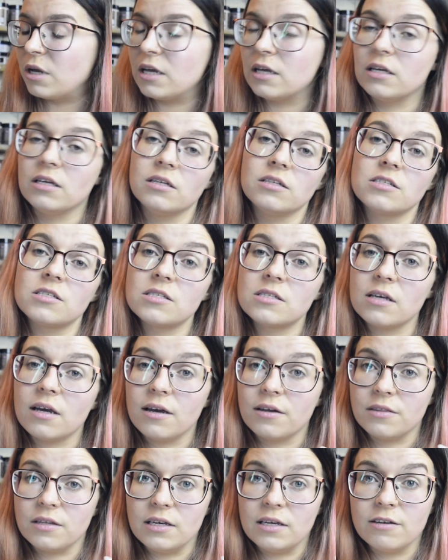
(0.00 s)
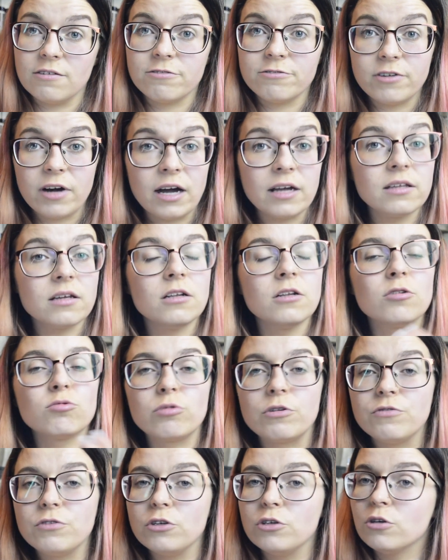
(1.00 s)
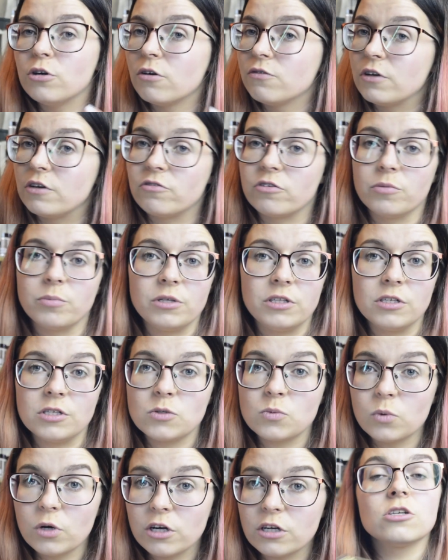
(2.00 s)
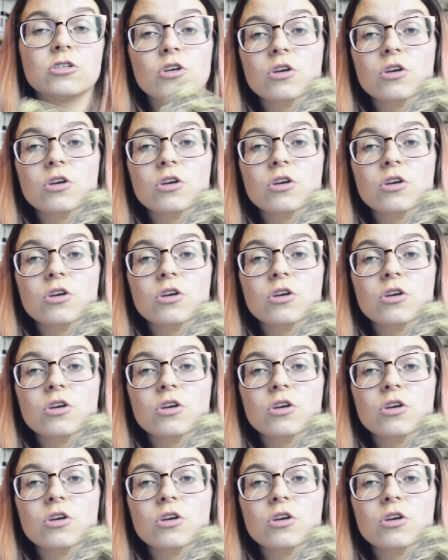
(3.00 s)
is the final review of everybody's work.